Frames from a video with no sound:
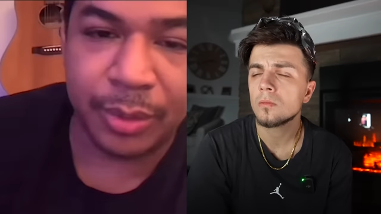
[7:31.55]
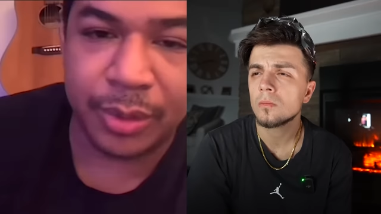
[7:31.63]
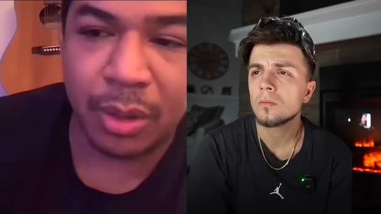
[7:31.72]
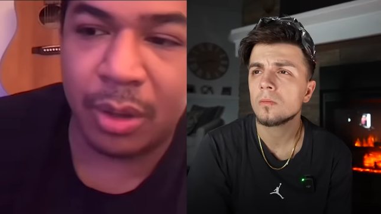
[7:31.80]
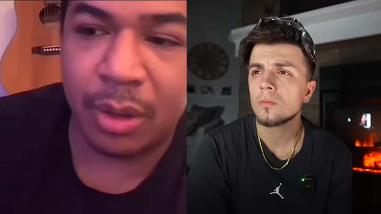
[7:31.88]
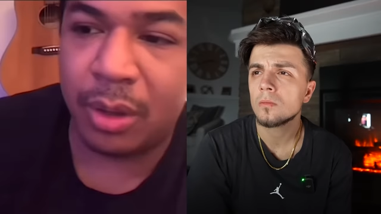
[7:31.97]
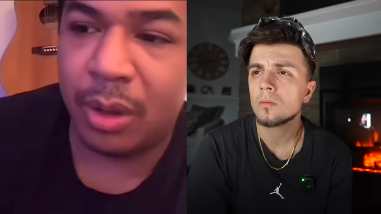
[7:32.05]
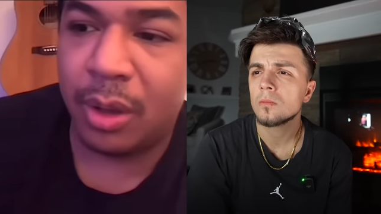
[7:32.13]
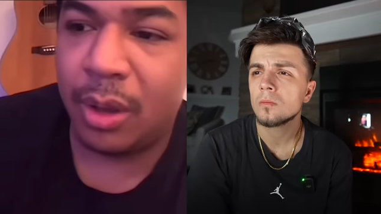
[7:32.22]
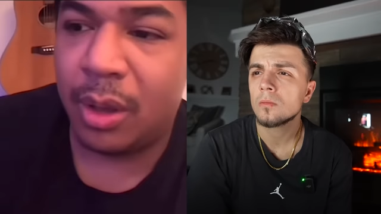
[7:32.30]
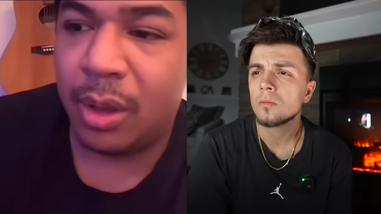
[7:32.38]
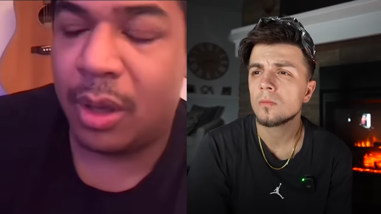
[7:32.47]
Speaker 1: saw.
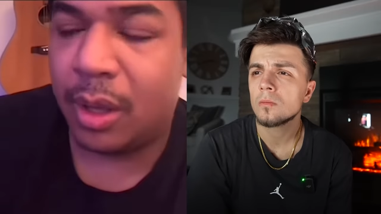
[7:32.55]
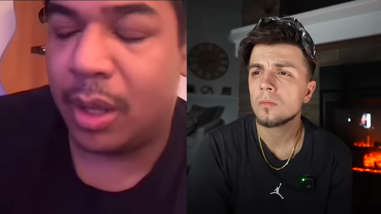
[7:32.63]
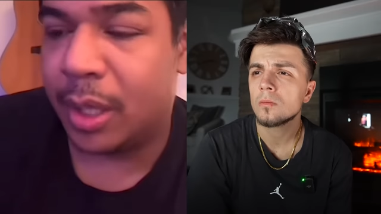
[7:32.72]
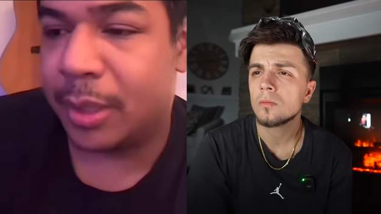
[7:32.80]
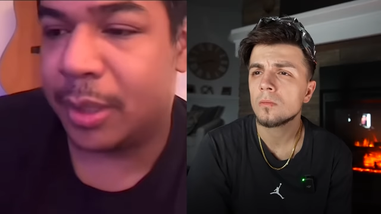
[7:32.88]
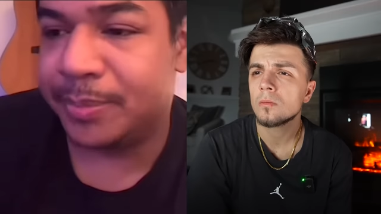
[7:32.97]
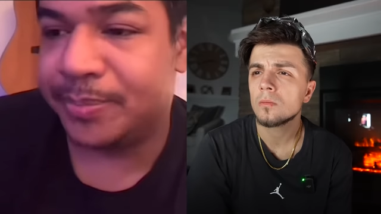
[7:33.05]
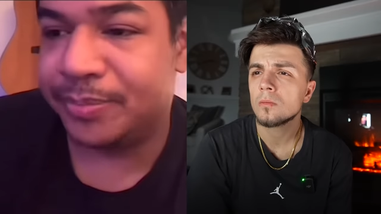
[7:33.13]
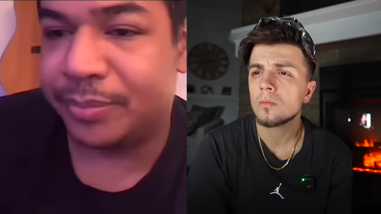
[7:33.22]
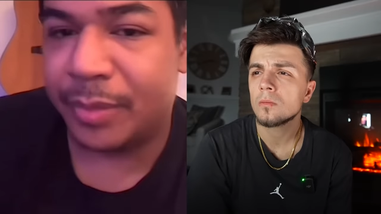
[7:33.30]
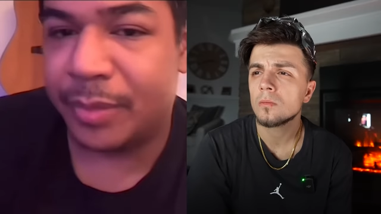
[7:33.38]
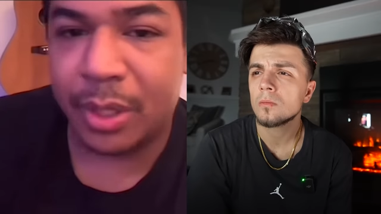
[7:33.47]
You
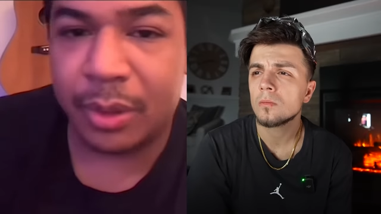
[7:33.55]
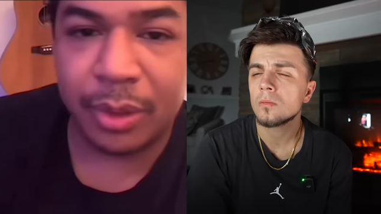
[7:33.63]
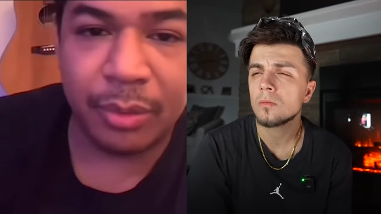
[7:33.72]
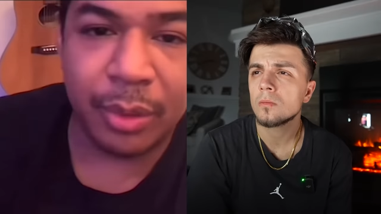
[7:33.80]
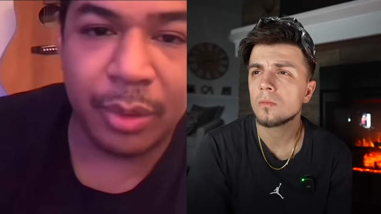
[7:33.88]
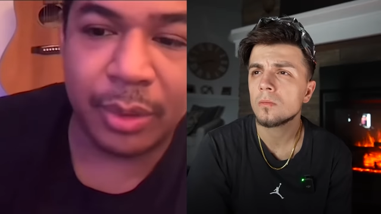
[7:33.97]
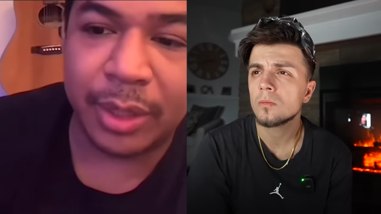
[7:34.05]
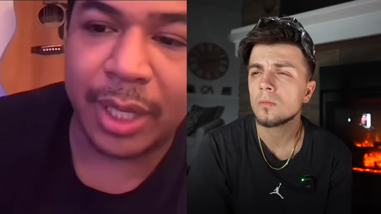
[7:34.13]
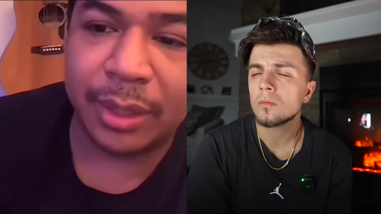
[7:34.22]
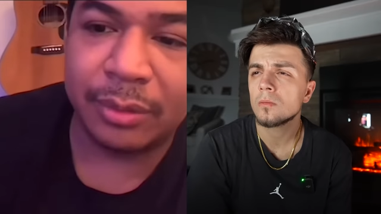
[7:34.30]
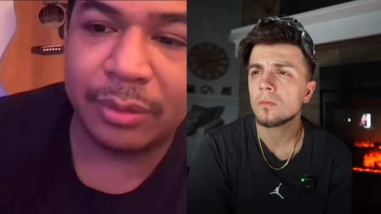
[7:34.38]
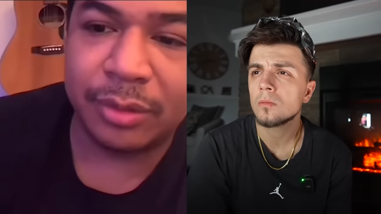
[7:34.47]
know, they wrote it
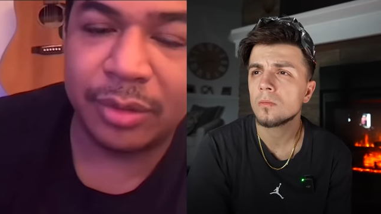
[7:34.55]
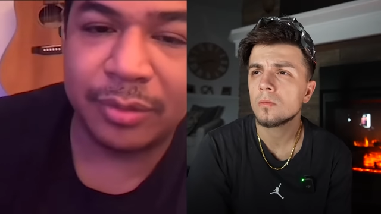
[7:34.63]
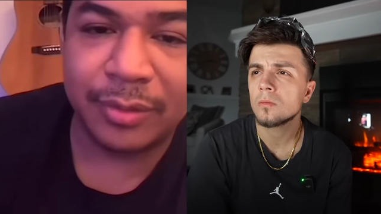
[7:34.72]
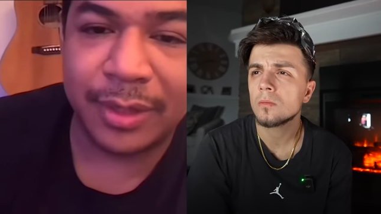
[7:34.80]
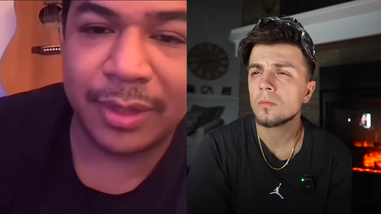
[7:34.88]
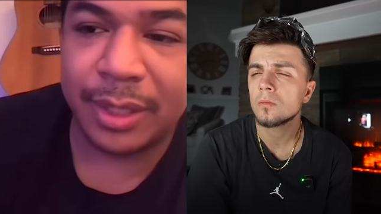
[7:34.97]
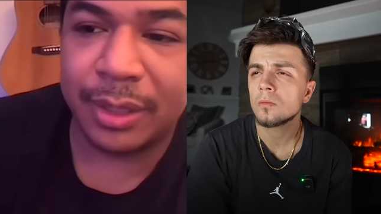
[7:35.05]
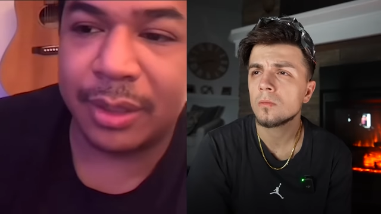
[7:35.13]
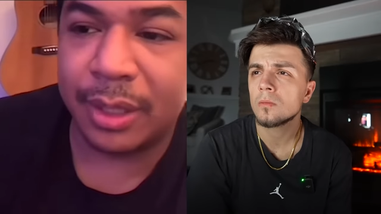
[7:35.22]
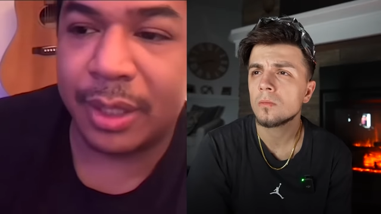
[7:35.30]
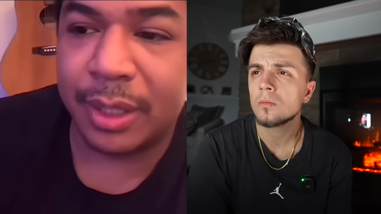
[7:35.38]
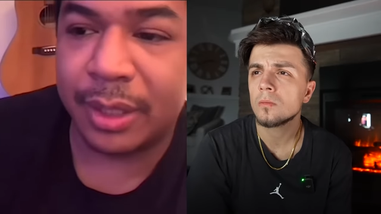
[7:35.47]
down, and
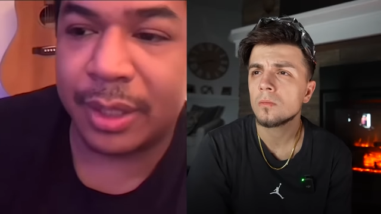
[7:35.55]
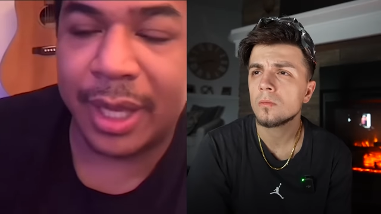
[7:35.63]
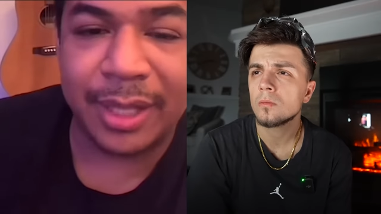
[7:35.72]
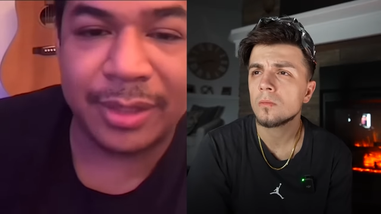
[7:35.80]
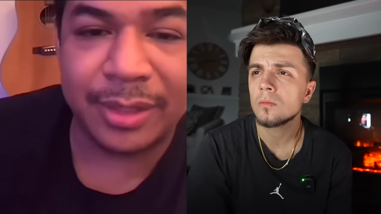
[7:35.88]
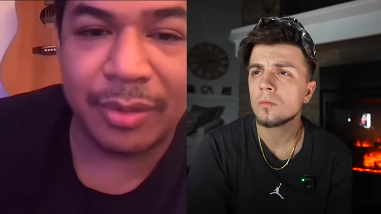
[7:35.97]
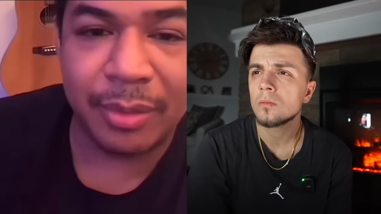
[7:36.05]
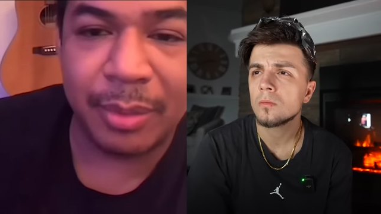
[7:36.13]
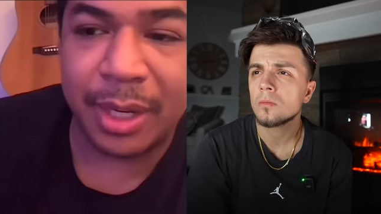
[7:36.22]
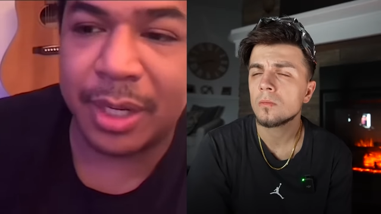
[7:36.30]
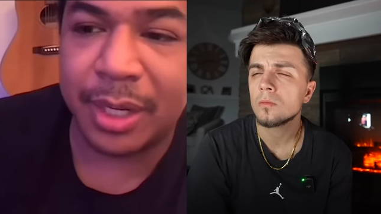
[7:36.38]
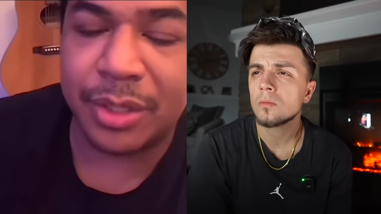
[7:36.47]
they asked
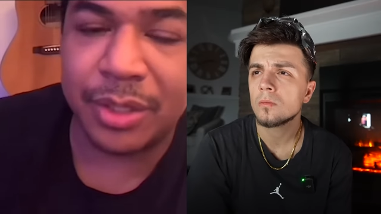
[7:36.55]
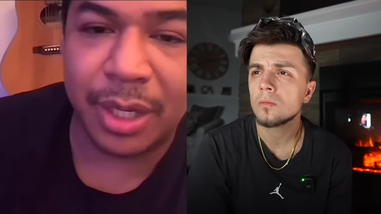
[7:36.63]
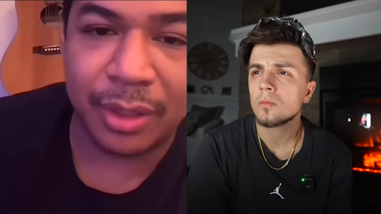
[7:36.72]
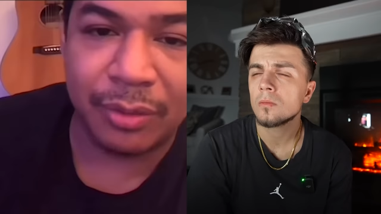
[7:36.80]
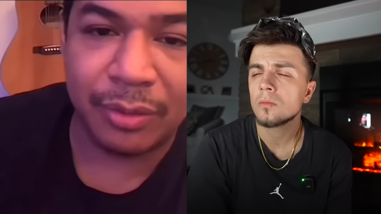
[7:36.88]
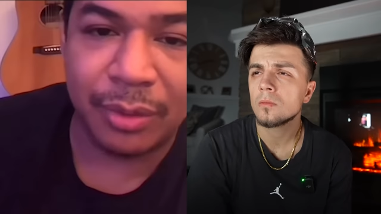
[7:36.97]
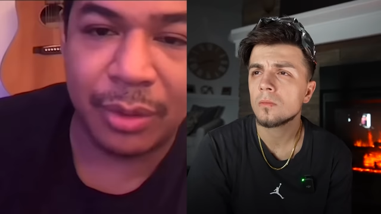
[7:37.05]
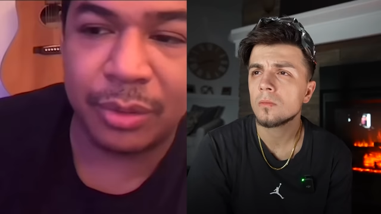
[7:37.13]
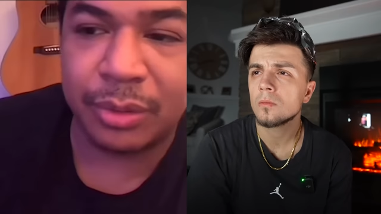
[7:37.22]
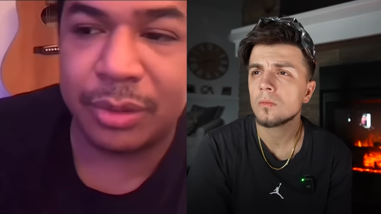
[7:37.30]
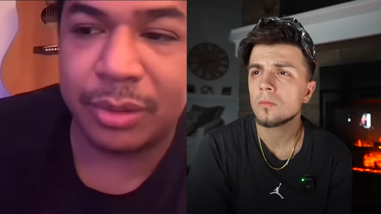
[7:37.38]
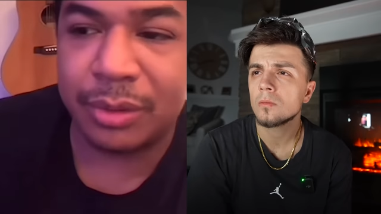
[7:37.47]
everybody to check their
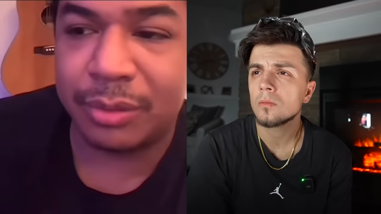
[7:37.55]
phones.